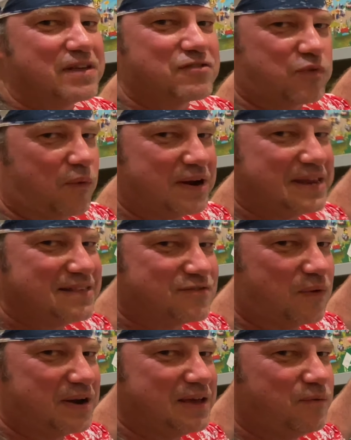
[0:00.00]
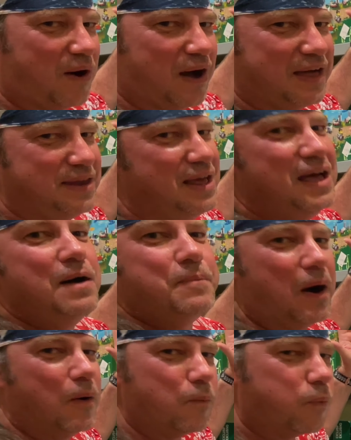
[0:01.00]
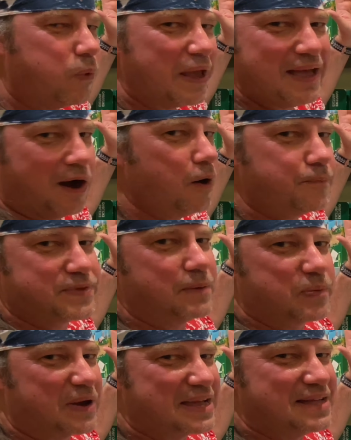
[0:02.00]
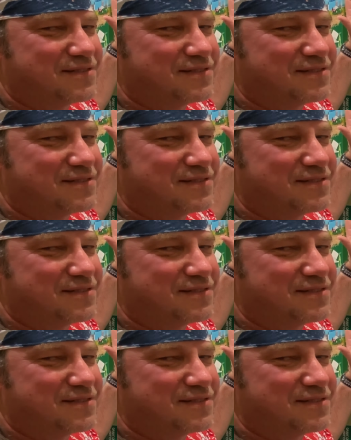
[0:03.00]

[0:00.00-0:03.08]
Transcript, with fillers: to 2021, but we hope to bring it